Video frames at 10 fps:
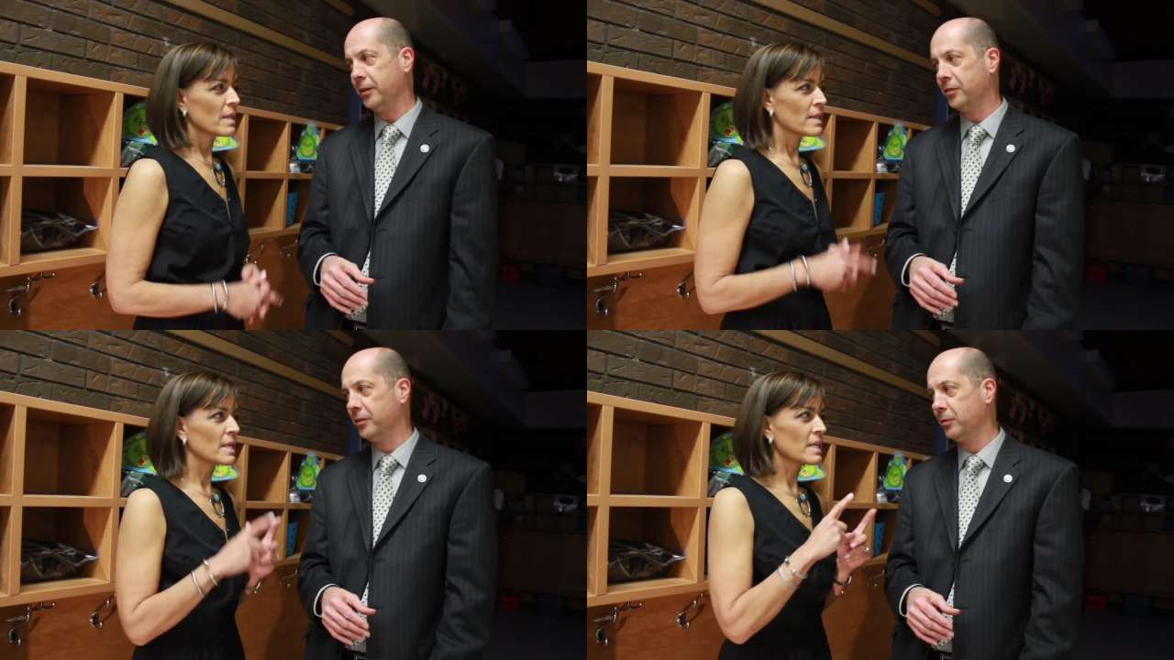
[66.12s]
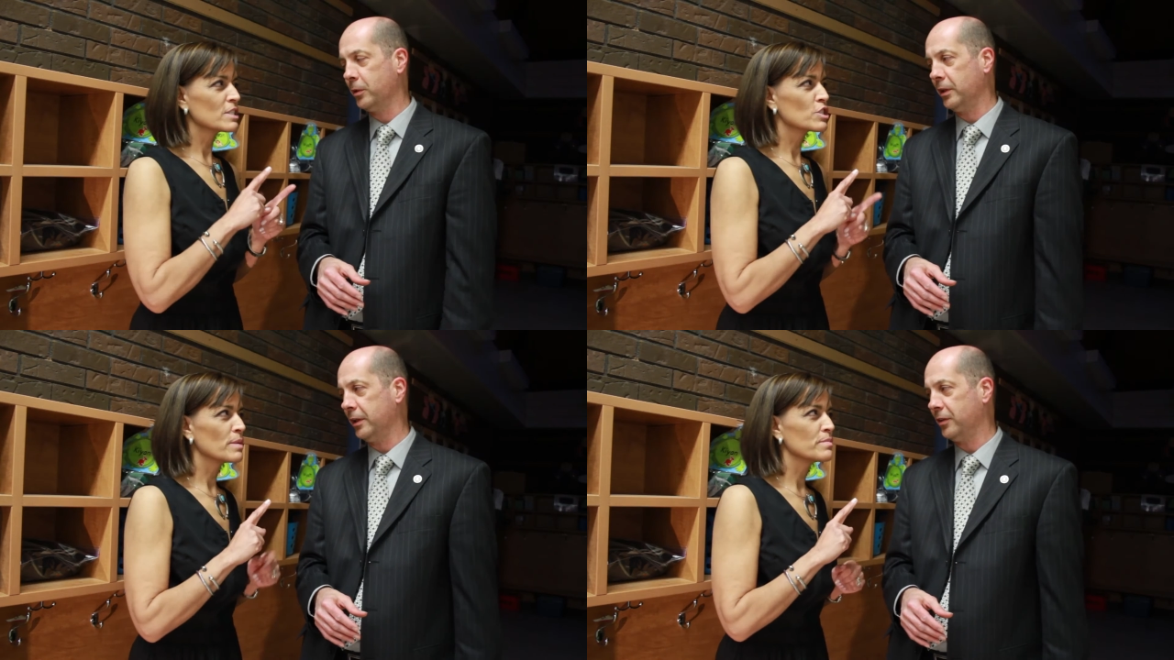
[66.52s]
Speaker 1: The kids
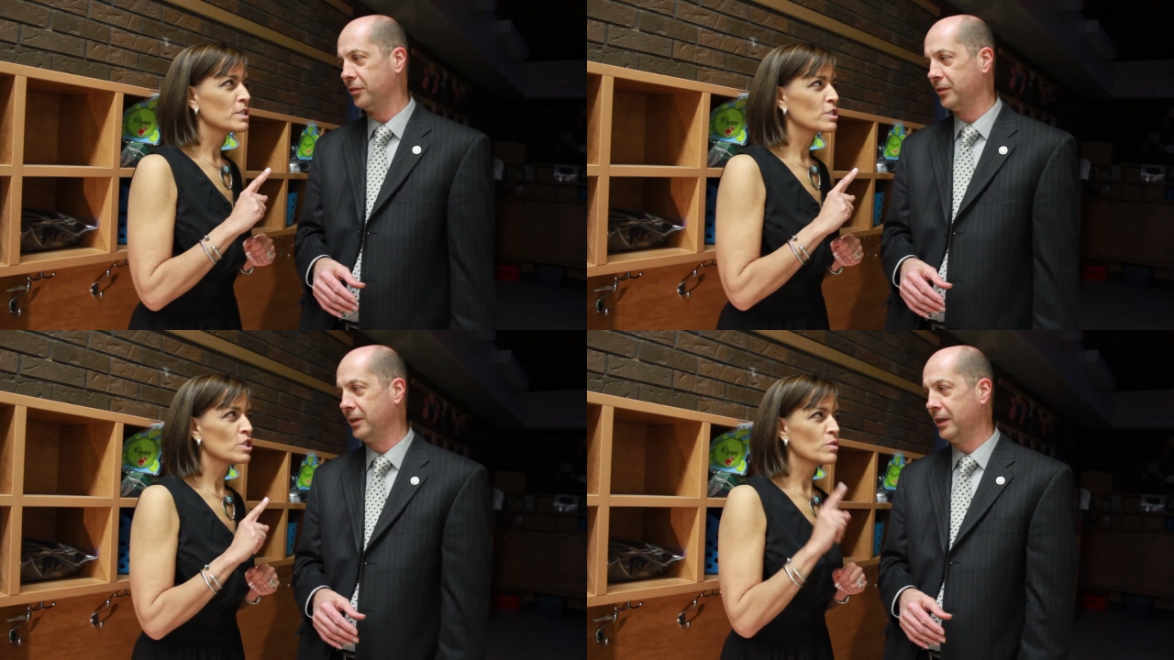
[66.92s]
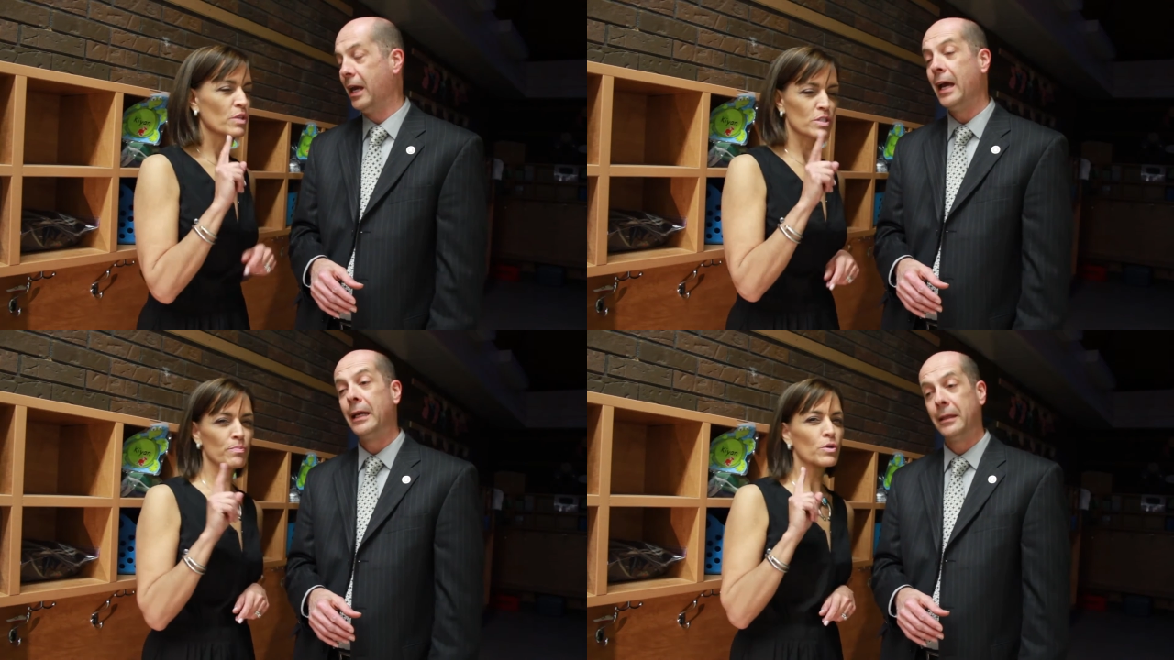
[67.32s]
chipped in too. There's
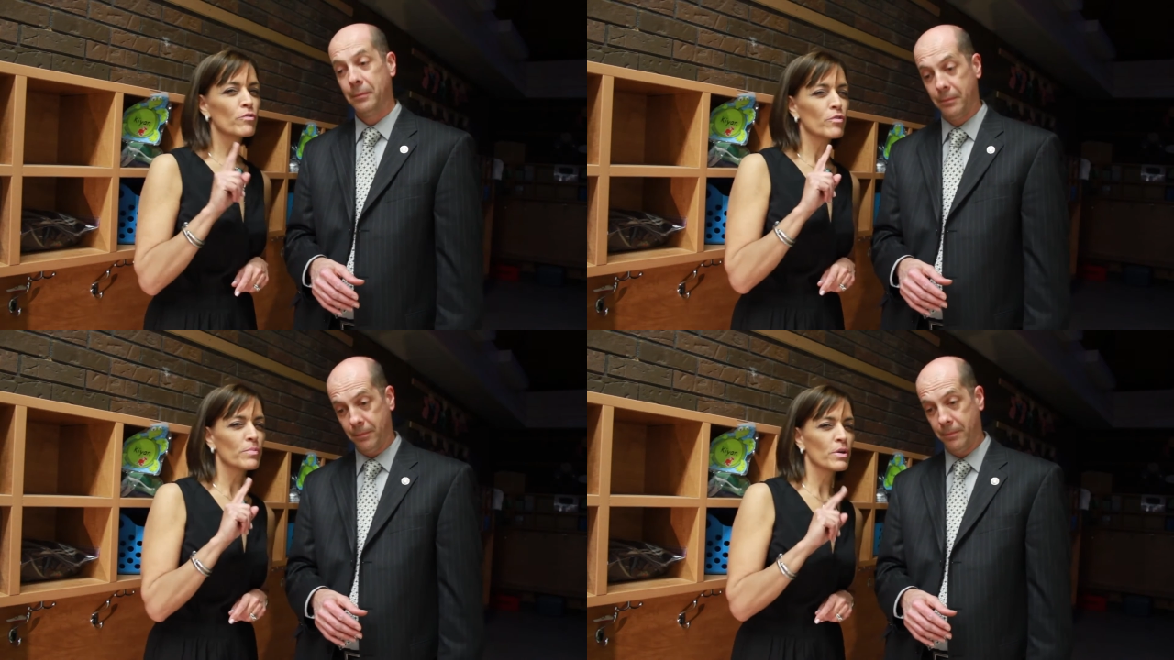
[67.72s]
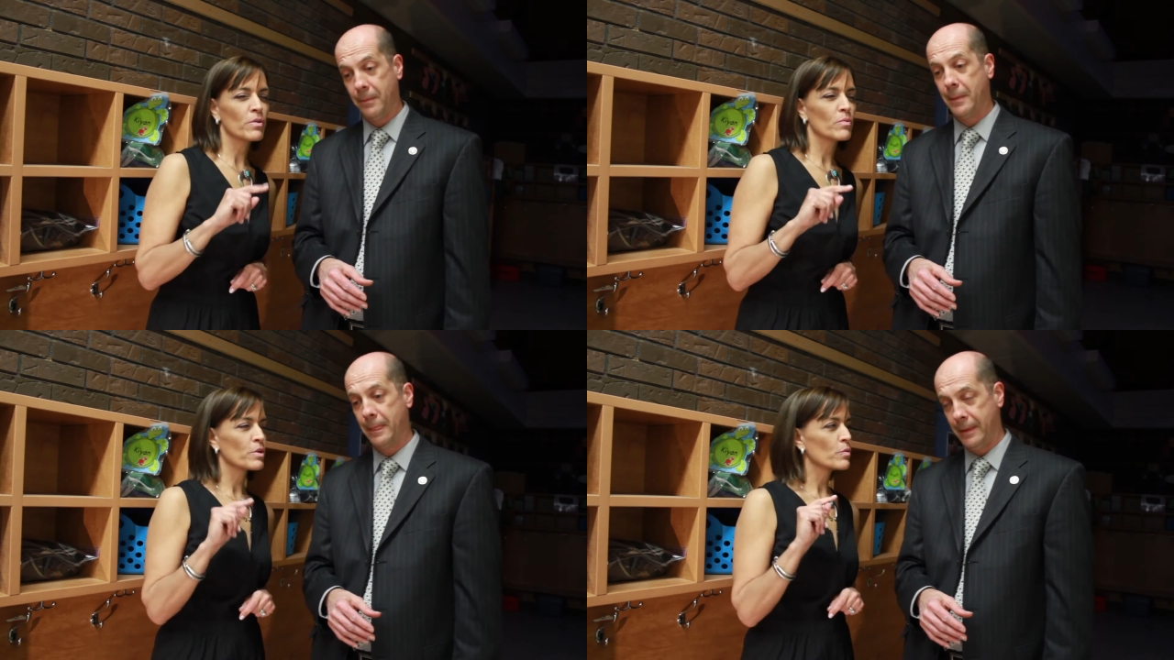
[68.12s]
a beautiful mural when you